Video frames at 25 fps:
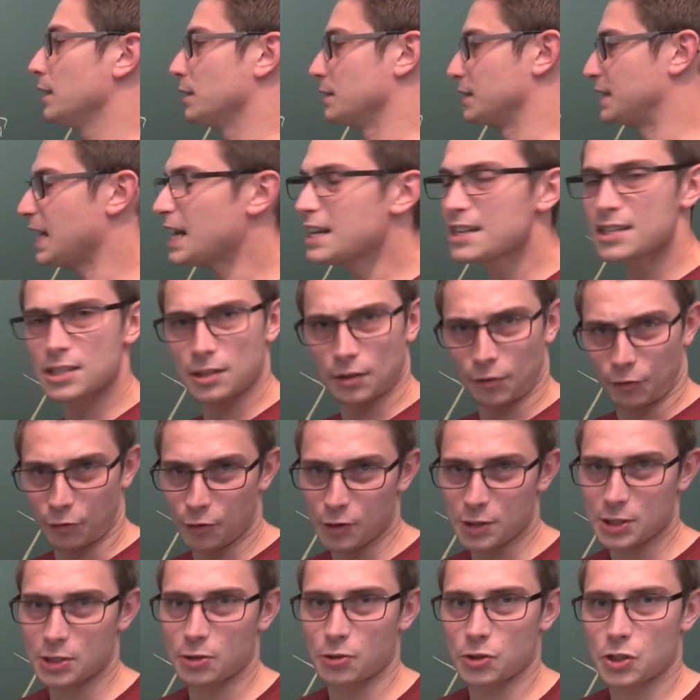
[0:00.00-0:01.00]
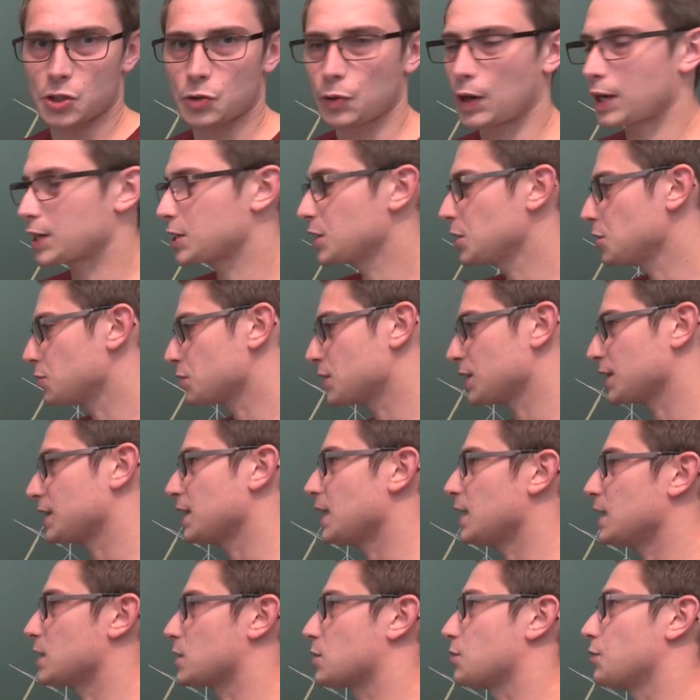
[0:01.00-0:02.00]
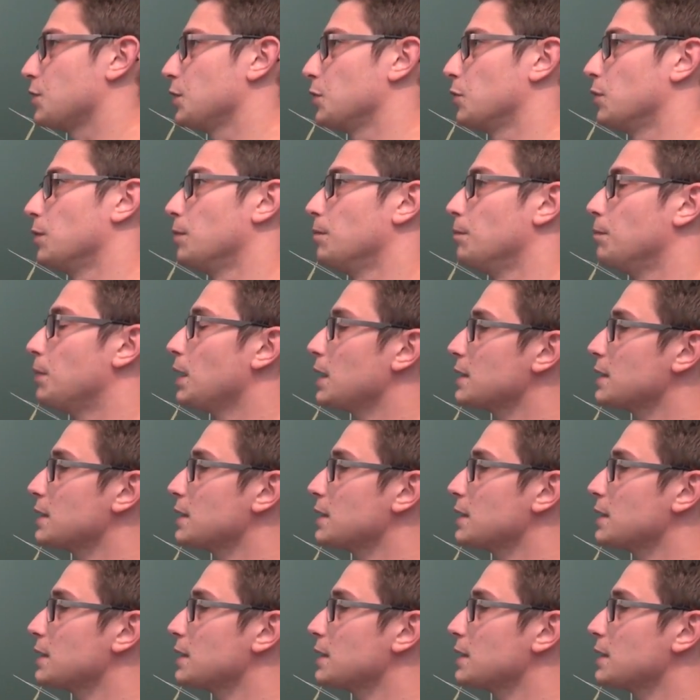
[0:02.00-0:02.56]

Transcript: That is the first construction using the S theorem,